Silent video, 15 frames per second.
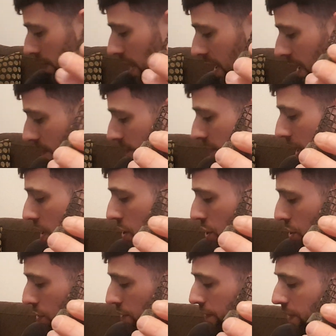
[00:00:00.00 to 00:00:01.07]
a
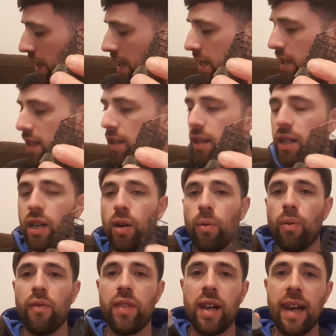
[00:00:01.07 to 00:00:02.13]
conventional feeder
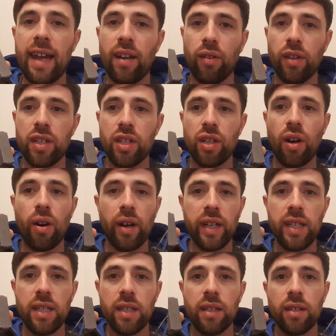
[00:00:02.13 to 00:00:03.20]
with the lead on the
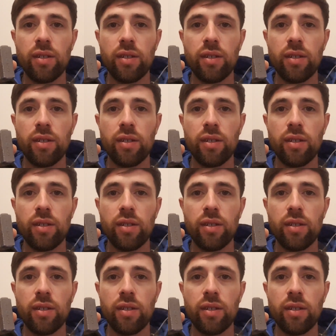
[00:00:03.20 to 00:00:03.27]
side,